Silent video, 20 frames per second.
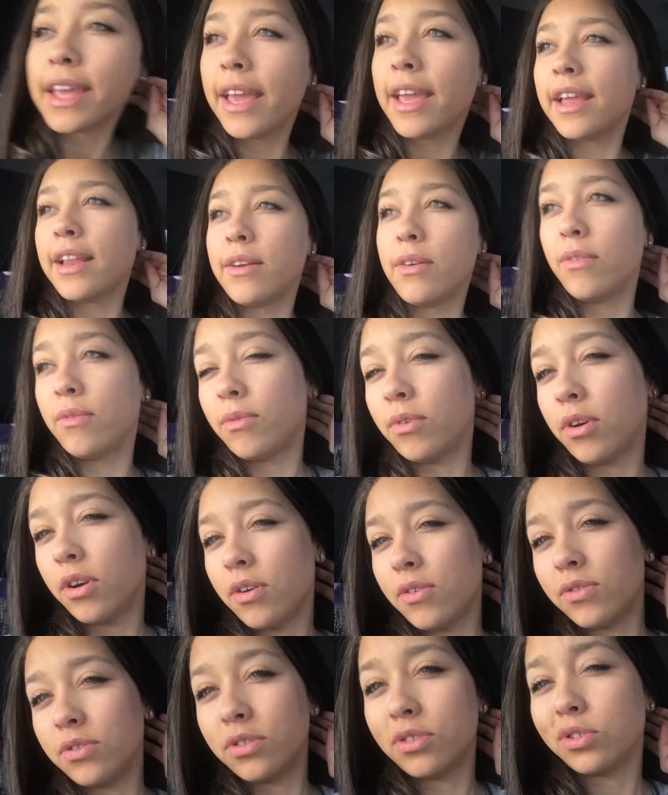then we'll
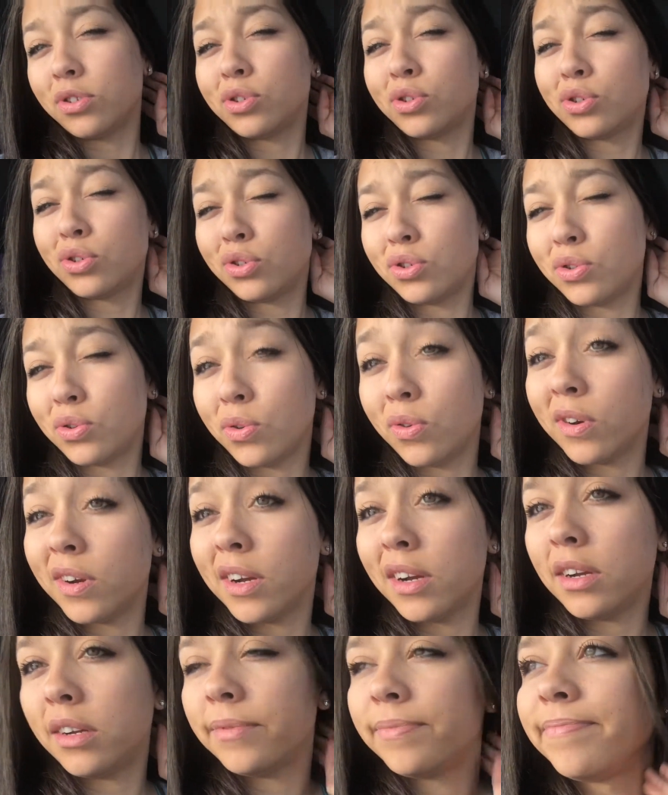go to the
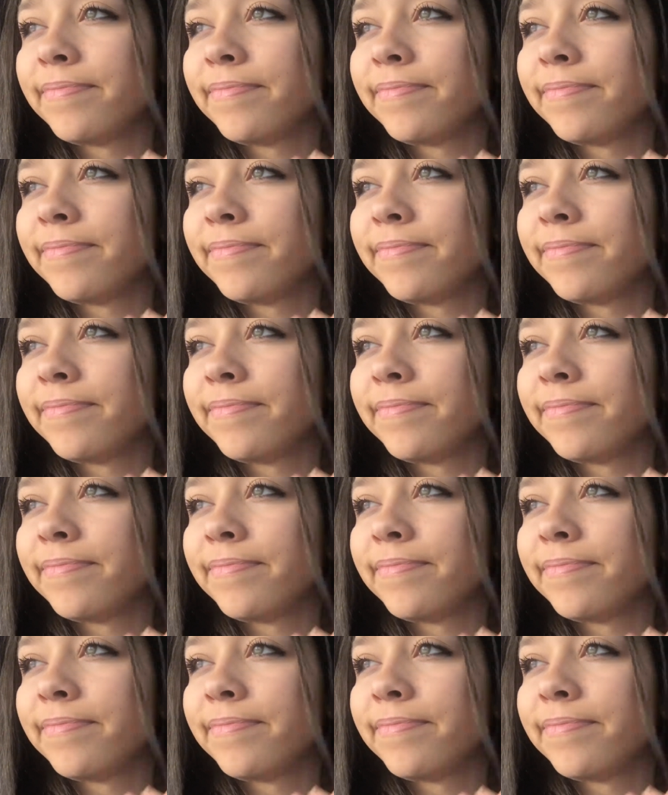store.